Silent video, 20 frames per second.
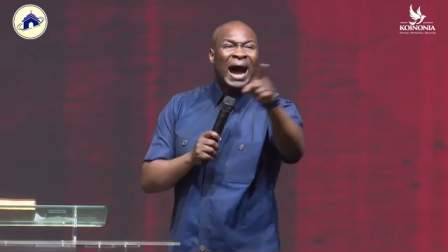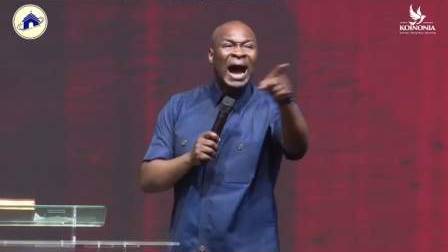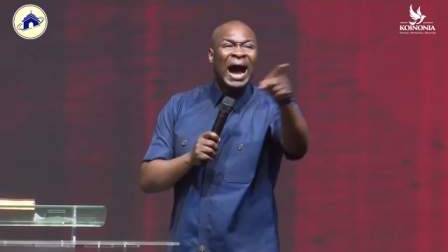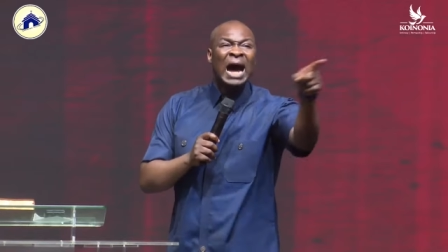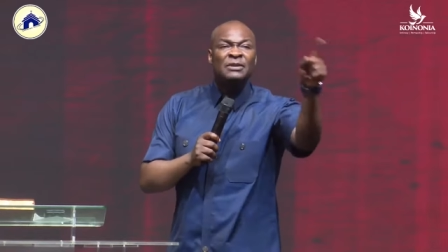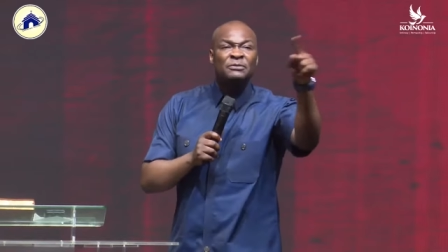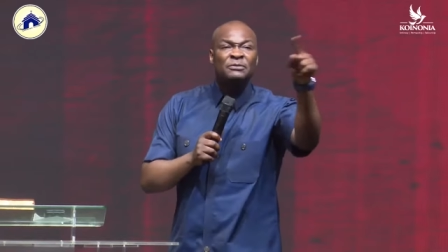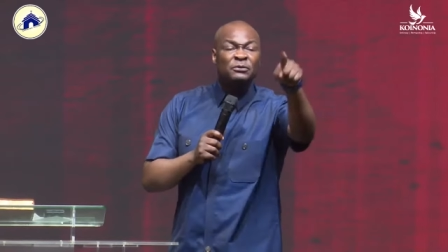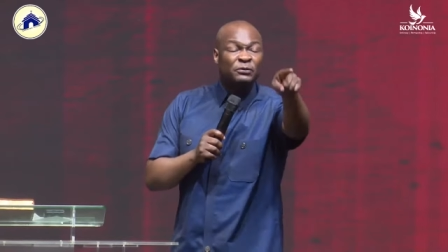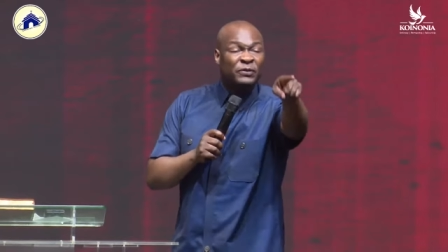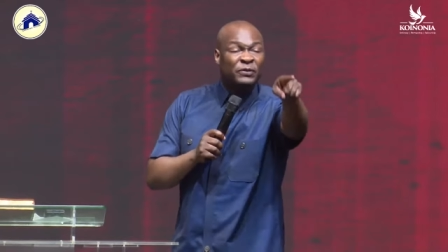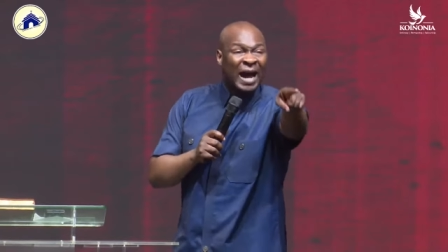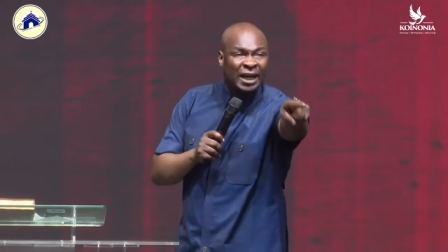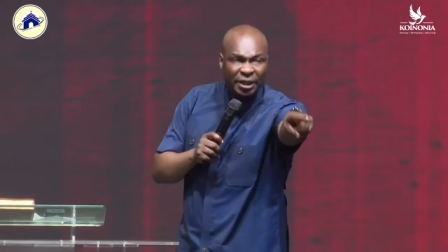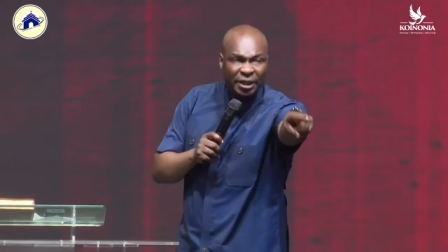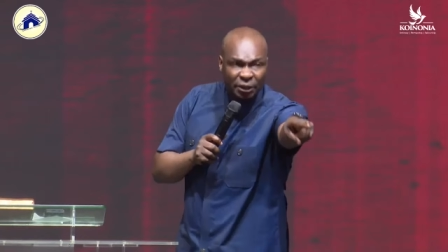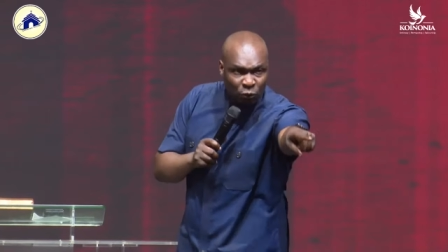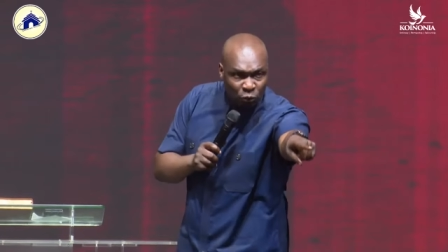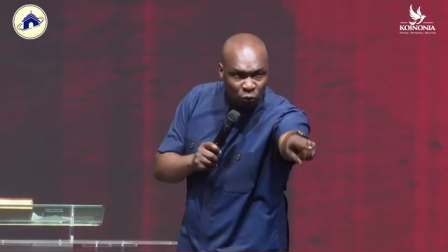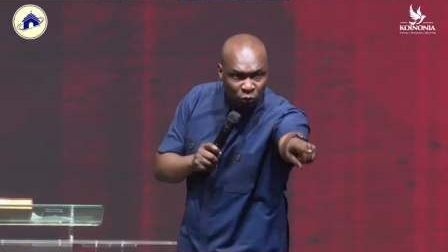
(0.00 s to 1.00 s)
add
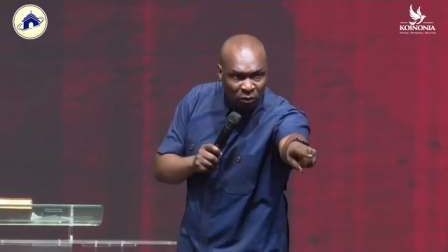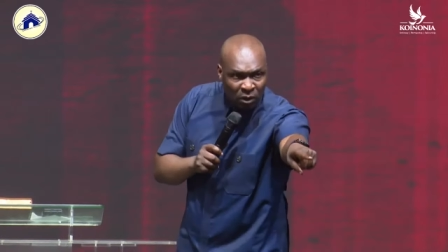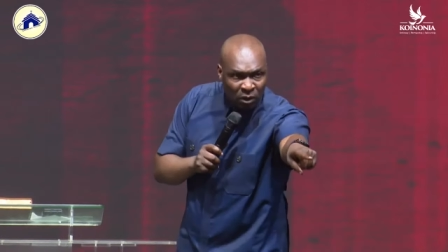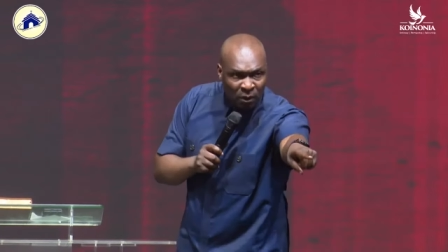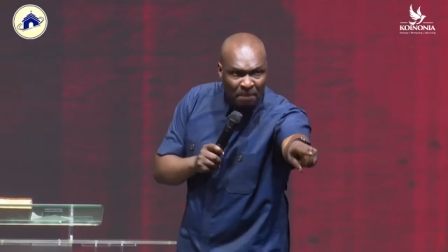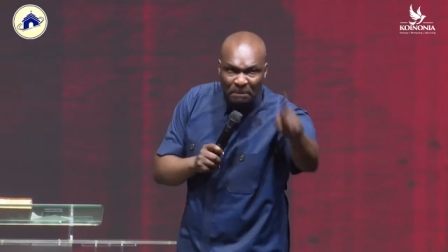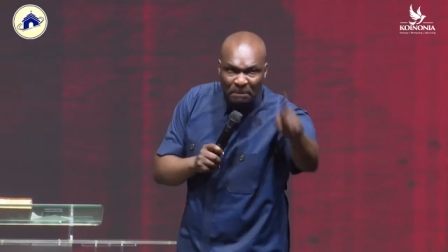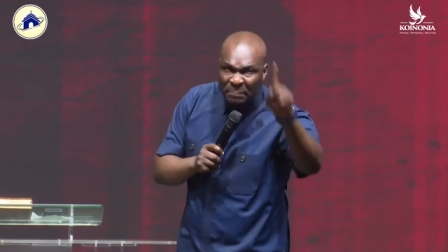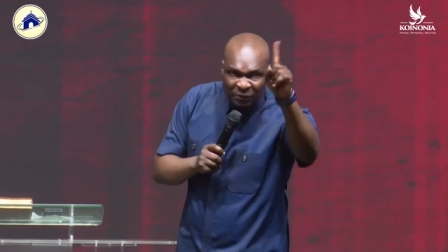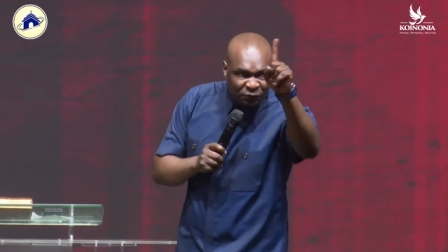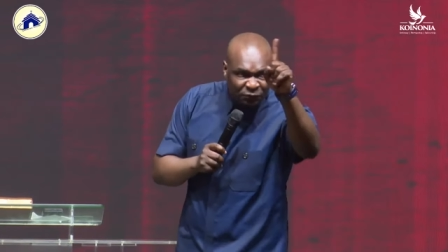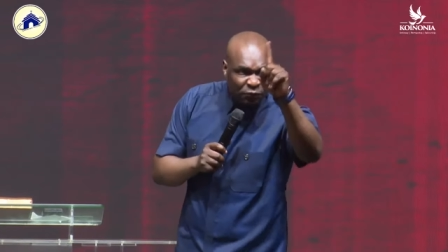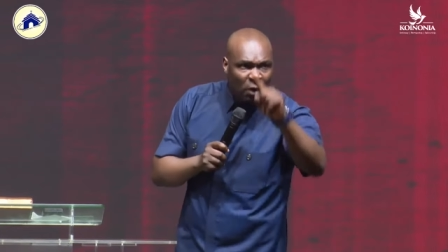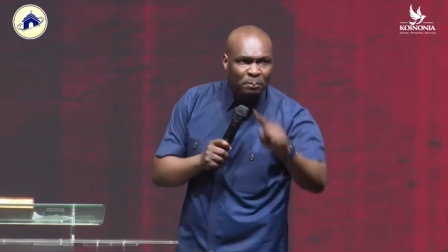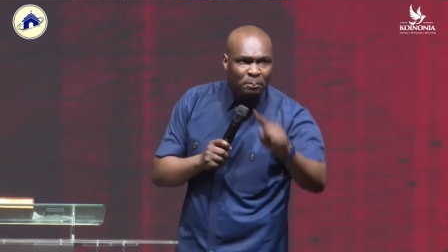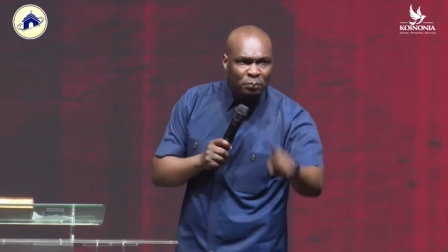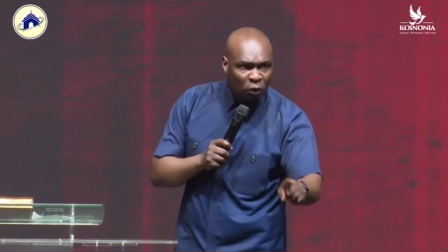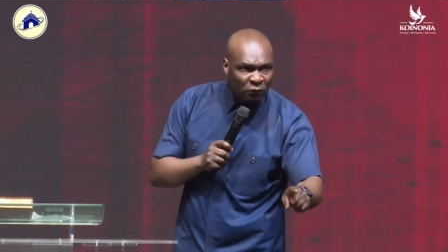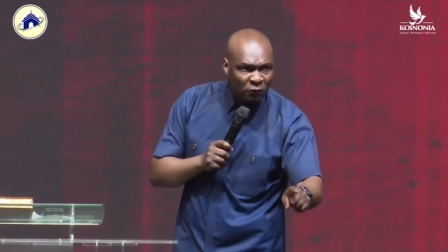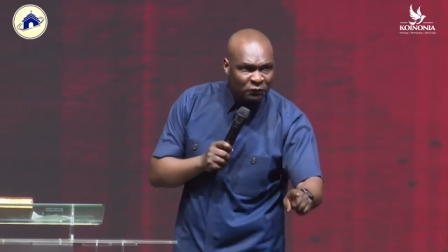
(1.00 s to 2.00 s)
value before
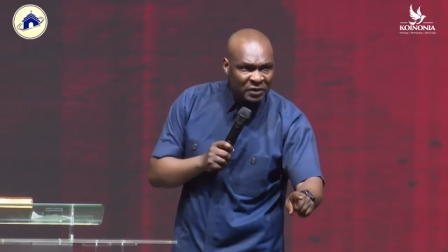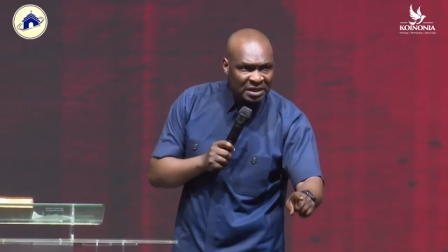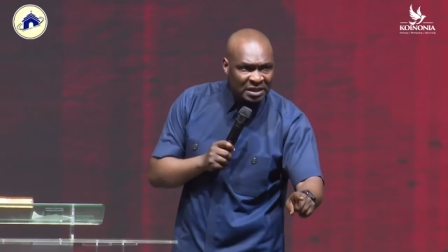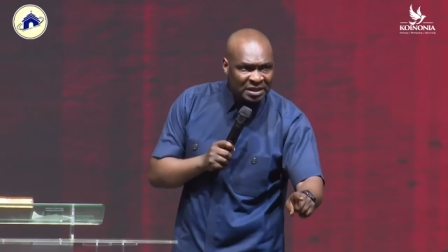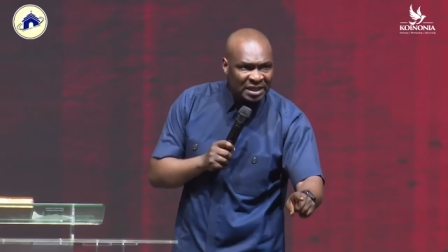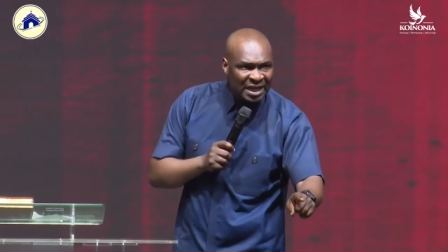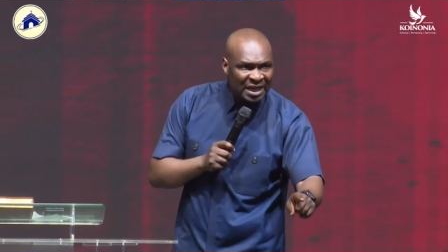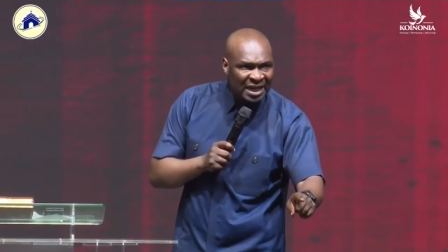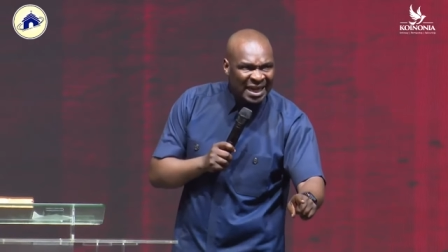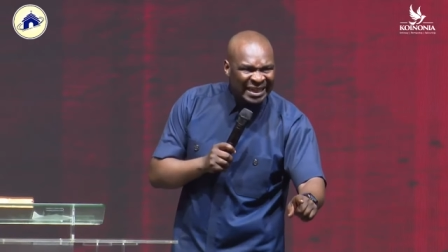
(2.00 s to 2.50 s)
profit.